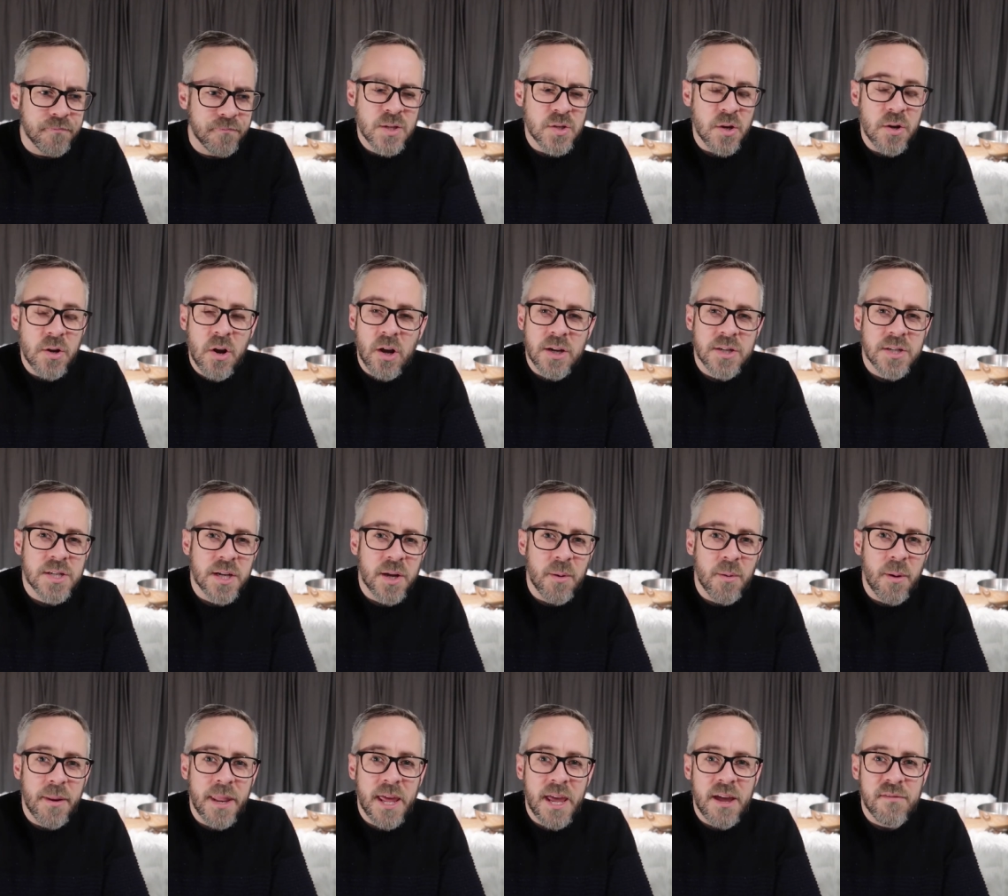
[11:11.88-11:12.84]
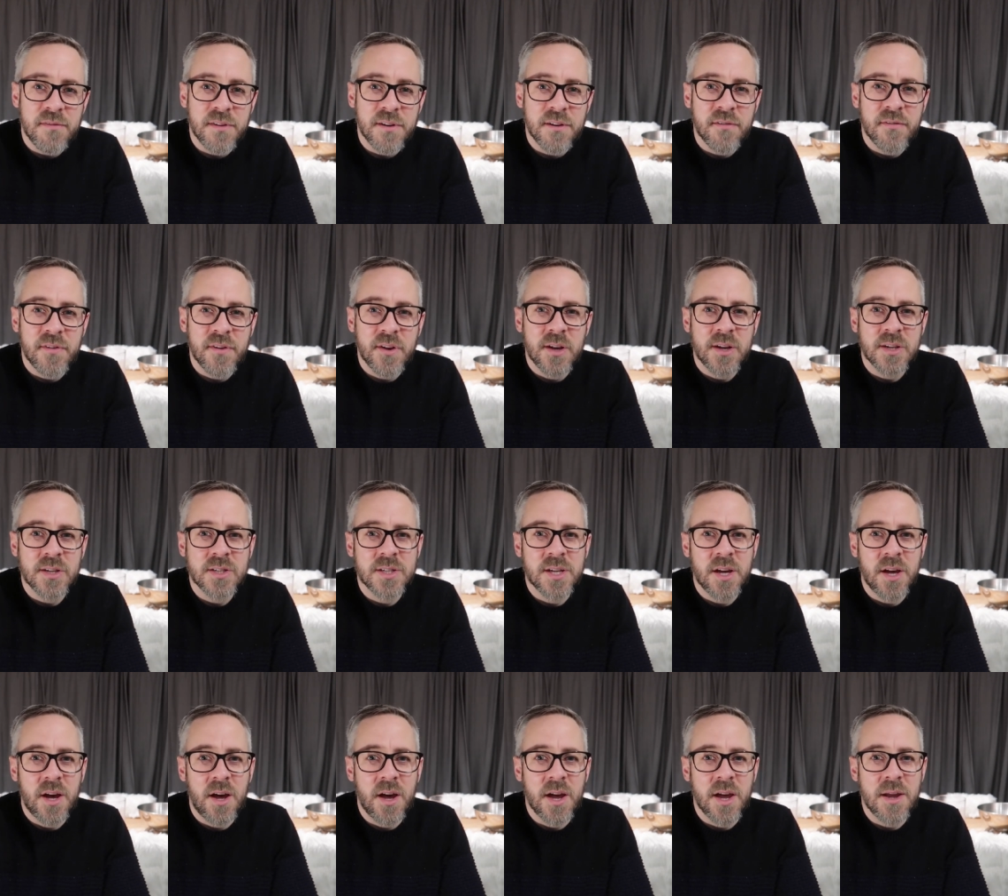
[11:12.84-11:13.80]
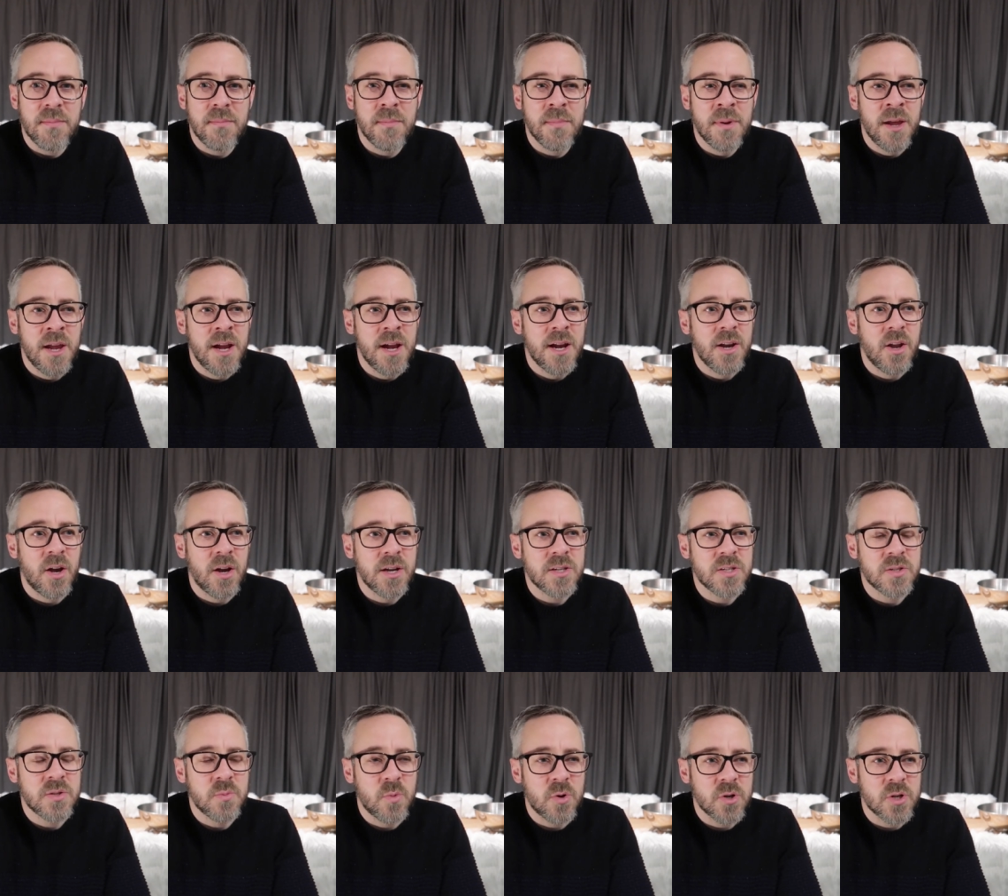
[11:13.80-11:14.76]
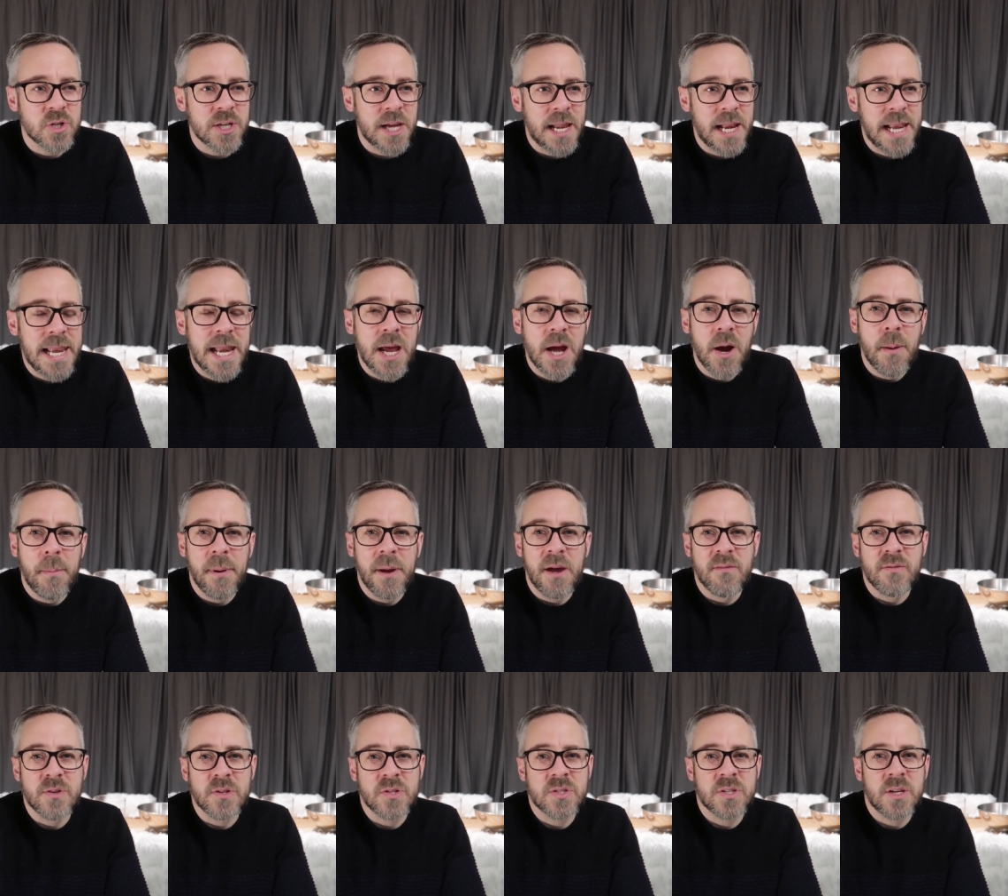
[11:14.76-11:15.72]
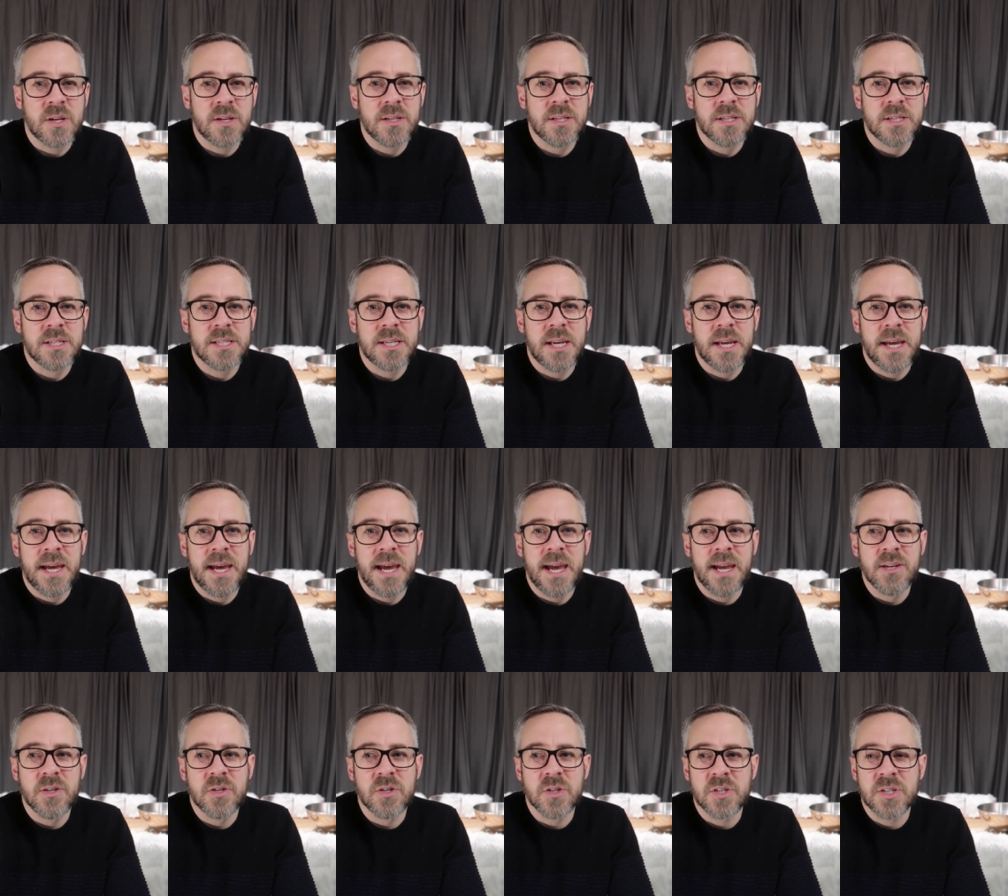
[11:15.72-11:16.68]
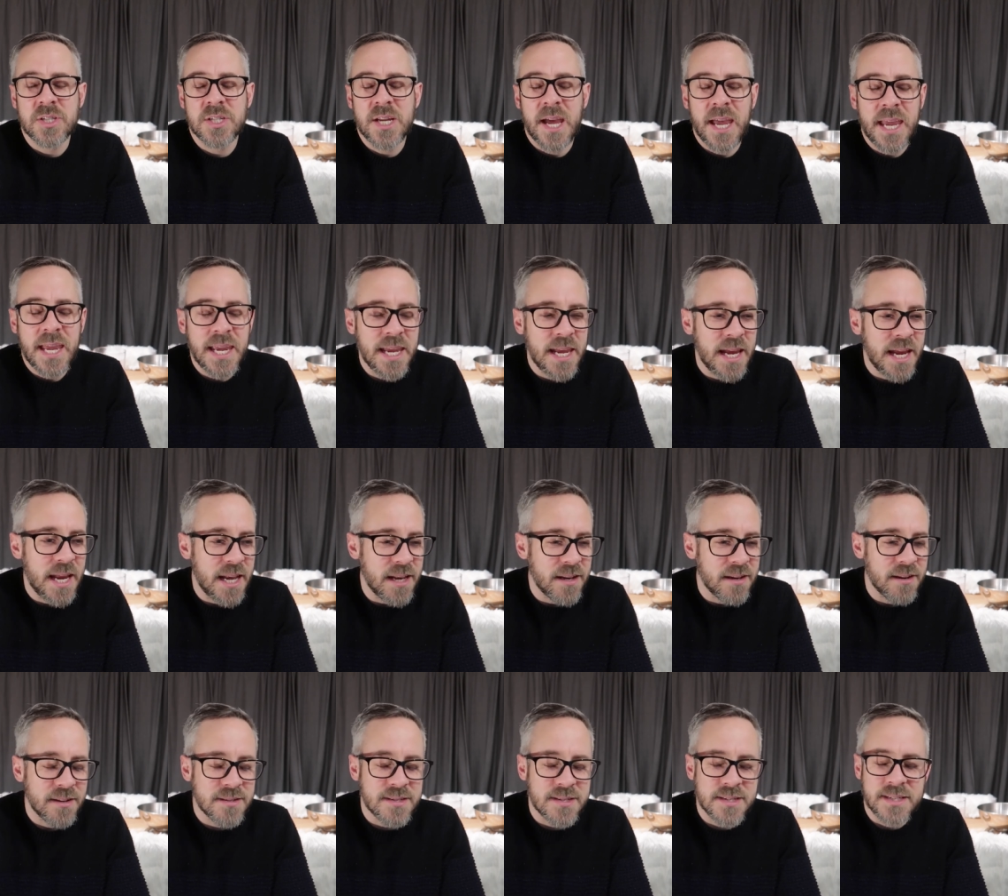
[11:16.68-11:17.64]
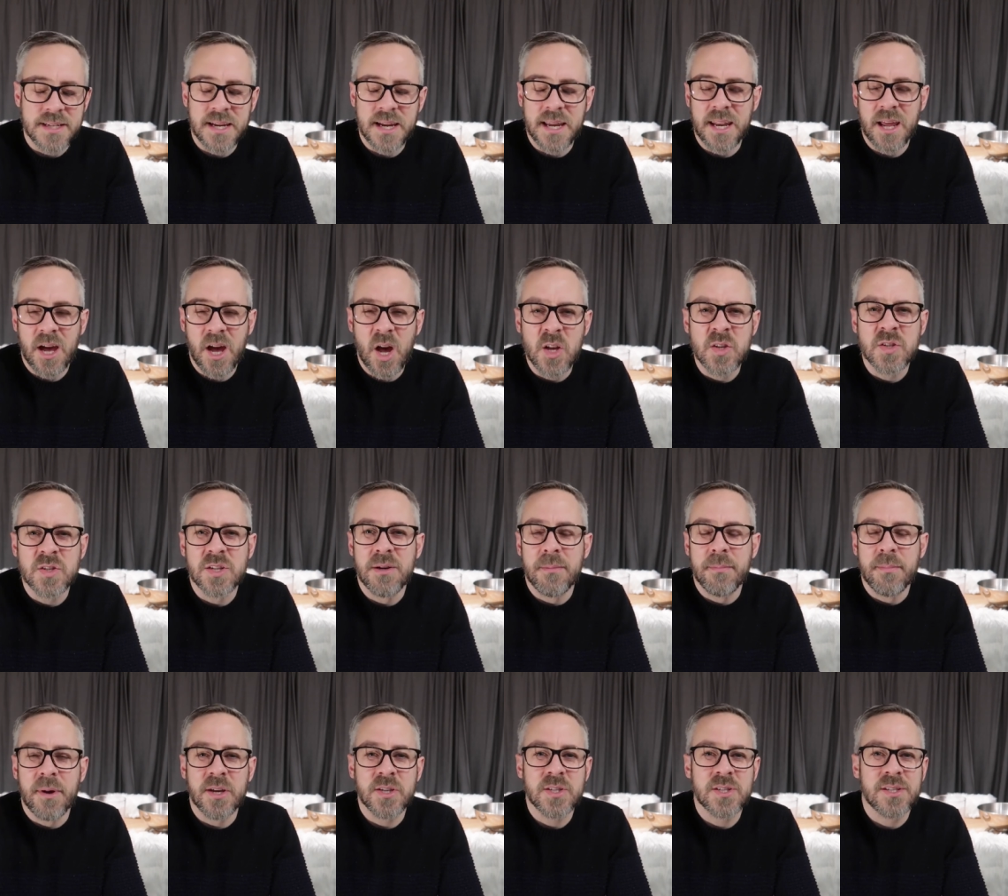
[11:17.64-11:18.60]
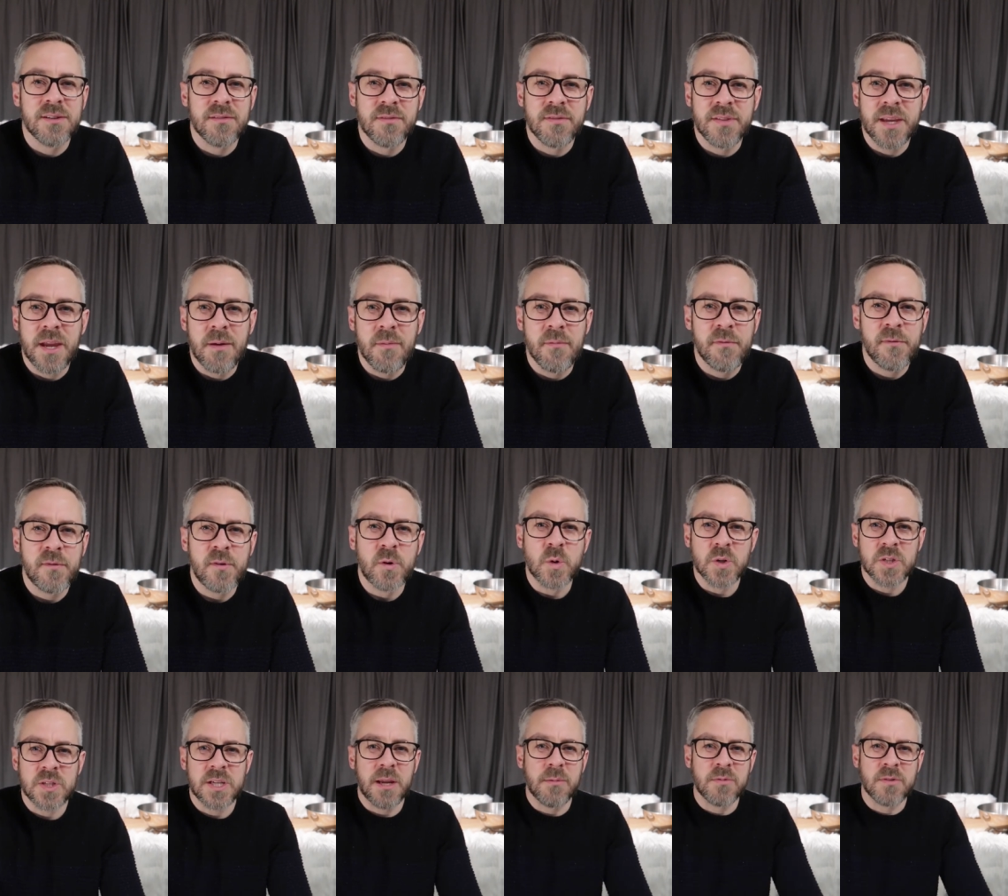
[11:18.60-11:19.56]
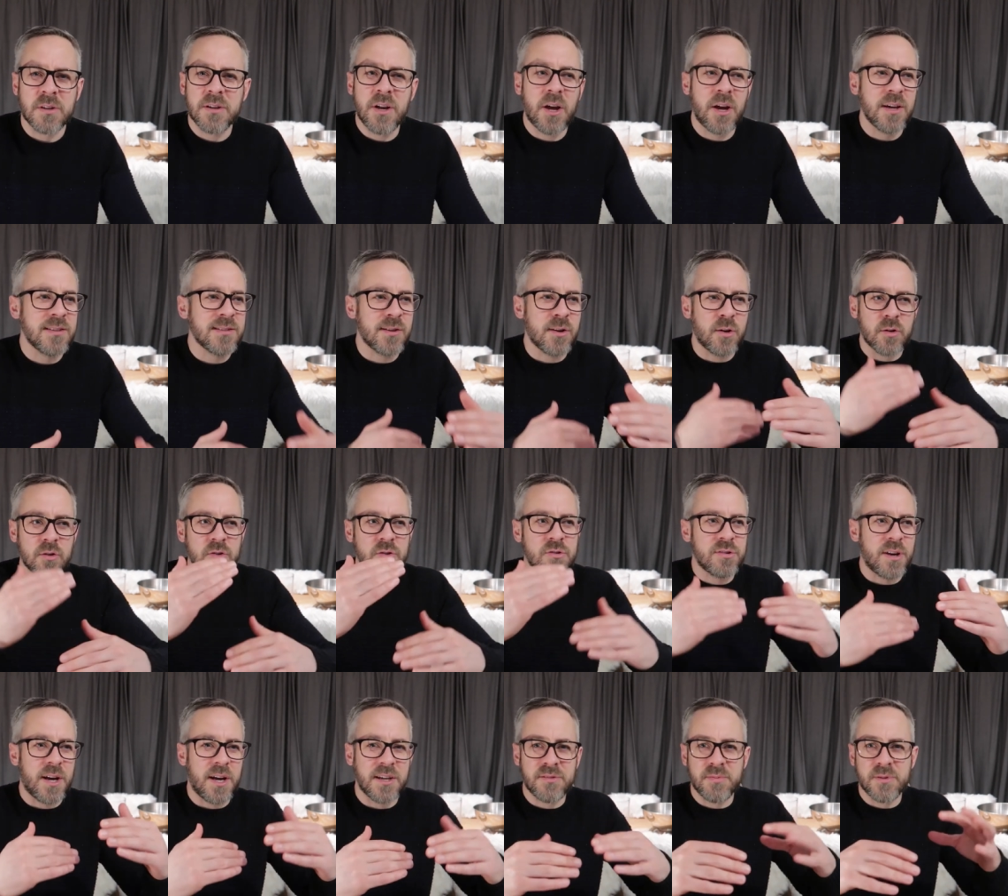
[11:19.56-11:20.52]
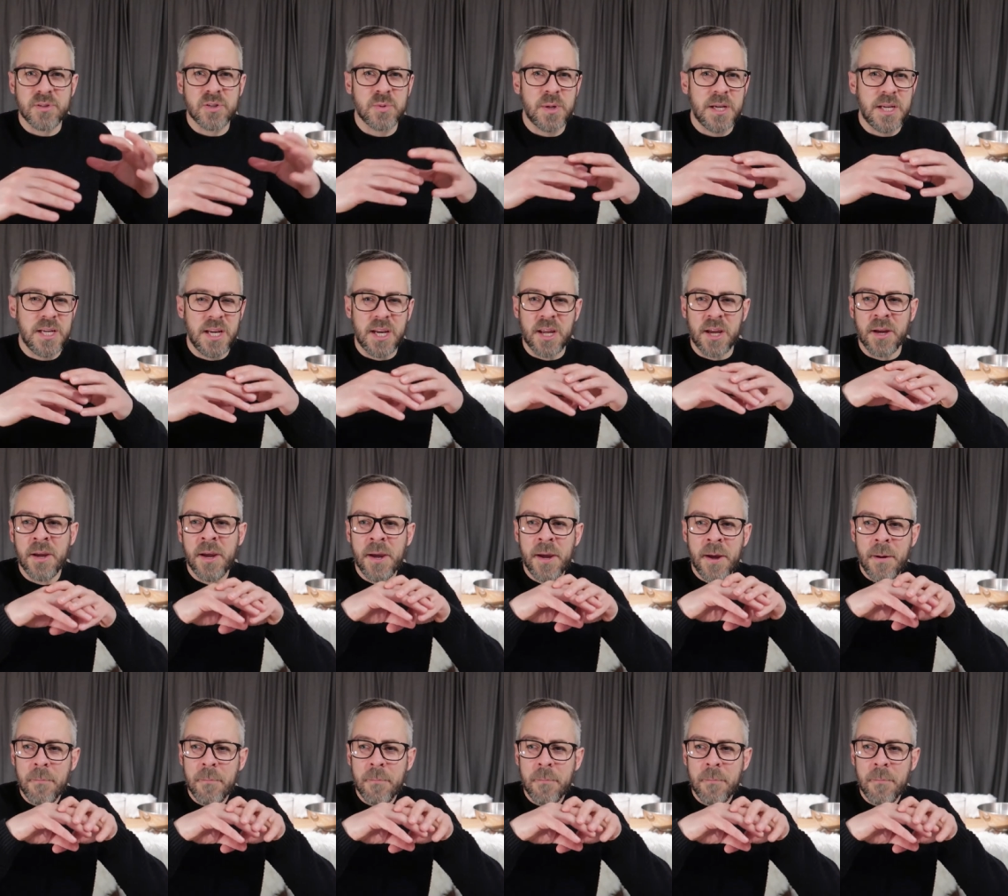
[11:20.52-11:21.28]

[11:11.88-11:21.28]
So nice to go up there for the first time. Nice to watch that little bit of a sunset and just take in, as I say, the hustle and bustle of the M40. It was a nice contrast between, you know,